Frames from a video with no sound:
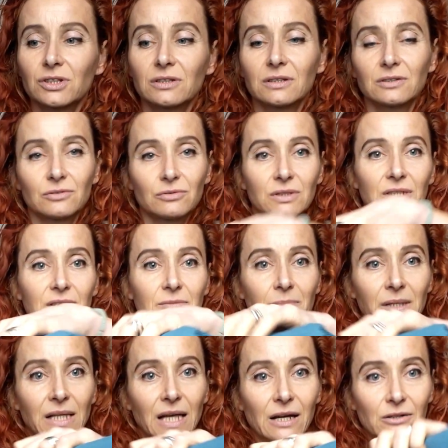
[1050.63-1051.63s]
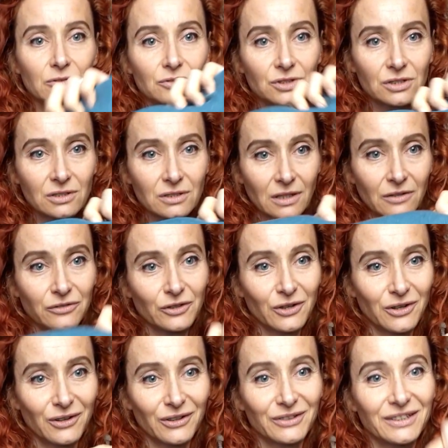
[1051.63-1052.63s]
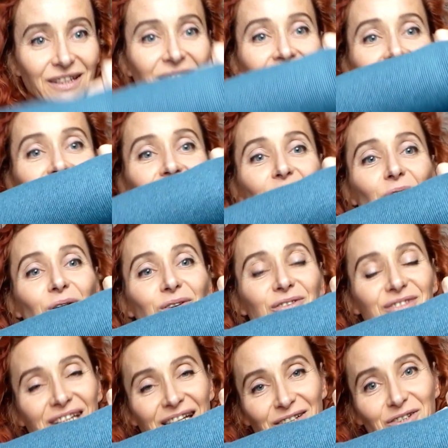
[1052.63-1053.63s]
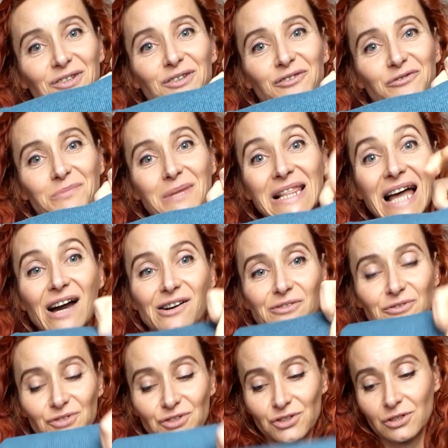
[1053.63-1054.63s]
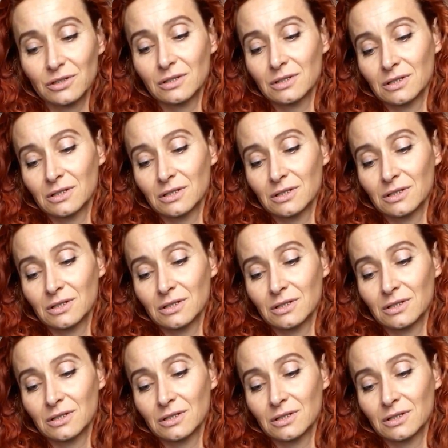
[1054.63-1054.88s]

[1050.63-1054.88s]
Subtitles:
this one is melange. I've got a whole section of melange,